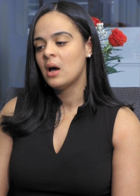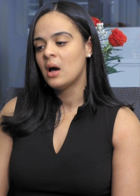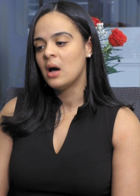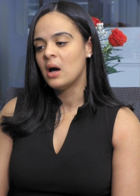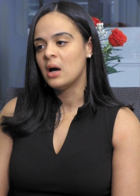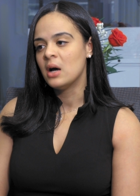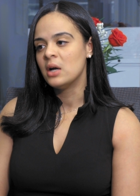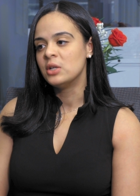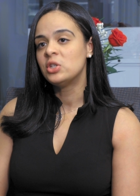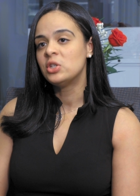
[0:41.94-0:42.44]

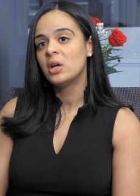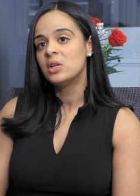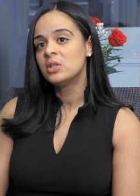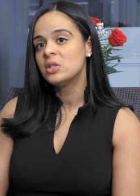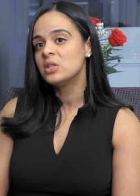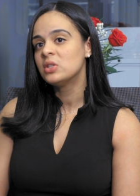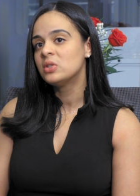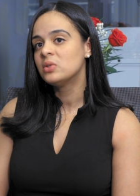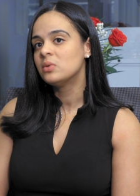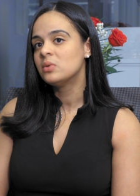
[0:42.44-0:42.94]
Uh, John
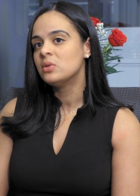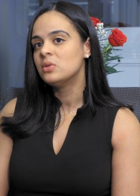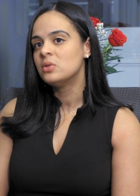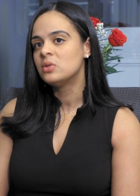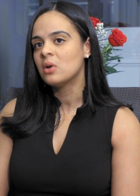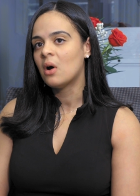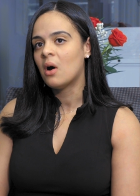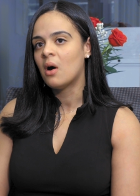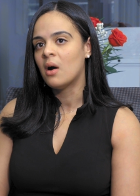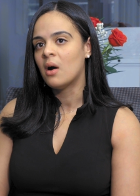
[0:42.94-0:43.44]
Jay
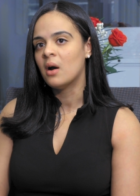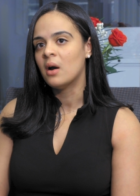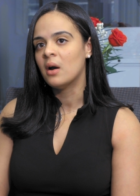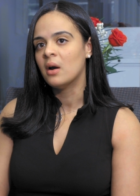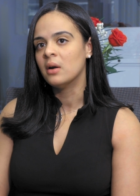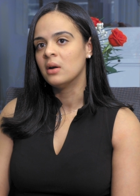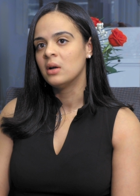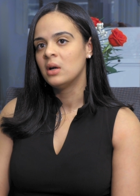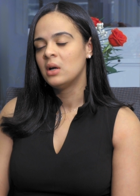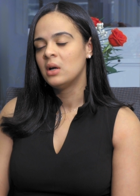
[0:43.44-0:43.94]
students
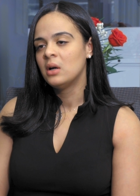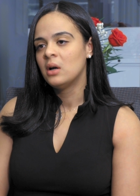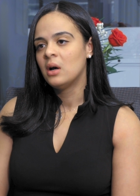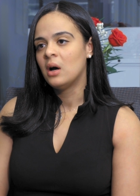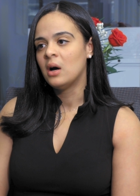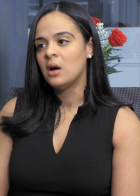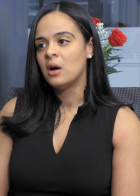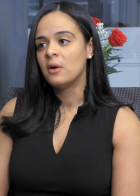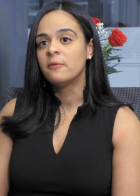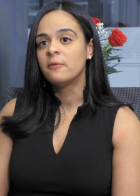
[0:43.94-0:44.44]
are
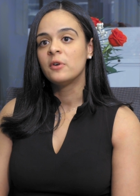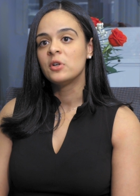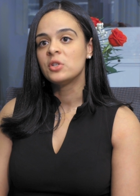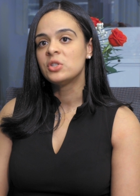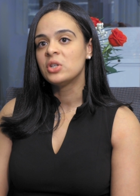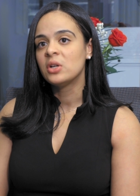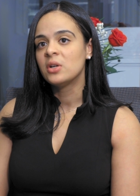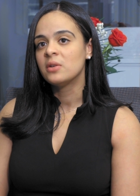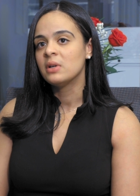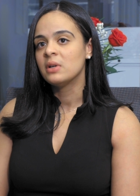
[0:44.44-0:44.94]
uh,
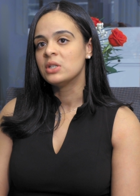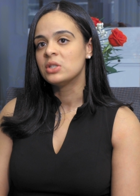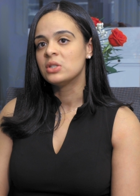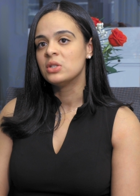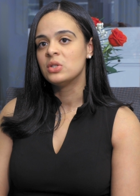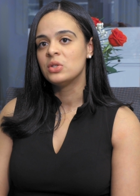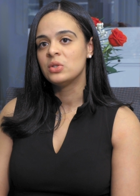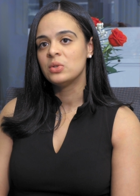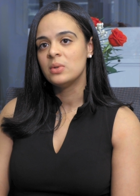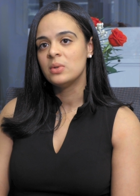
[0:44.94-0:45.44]
first
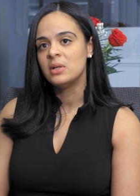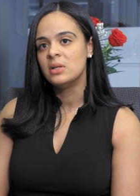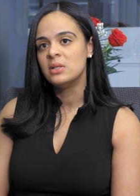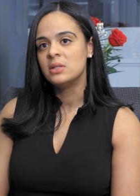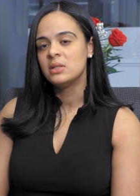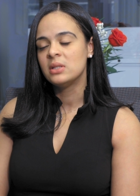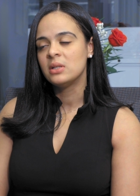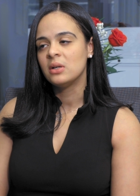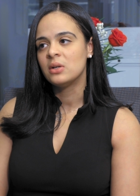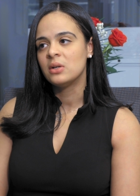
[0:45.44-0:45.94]
generation
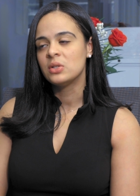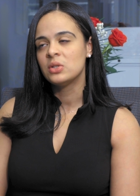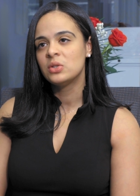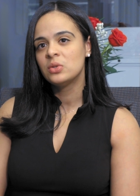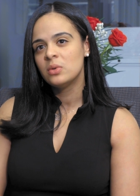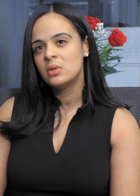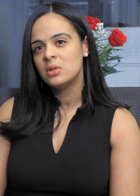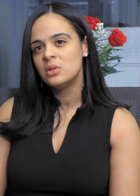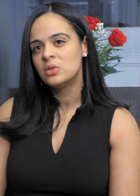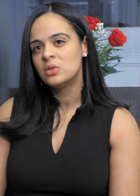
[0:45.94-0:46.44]
students. They're
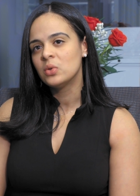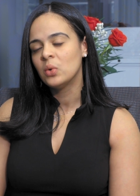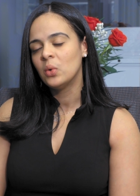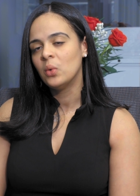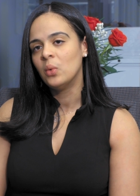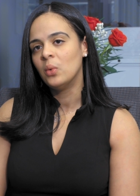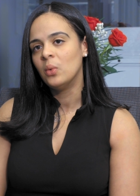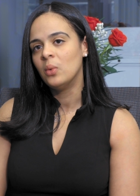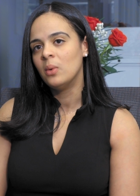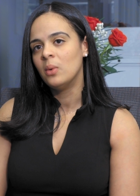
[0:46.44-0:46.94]
students
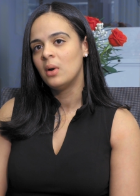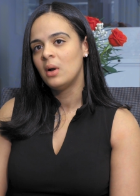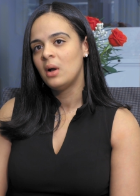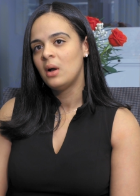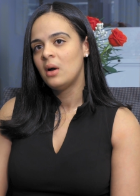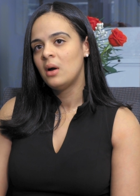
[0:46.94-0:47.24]
who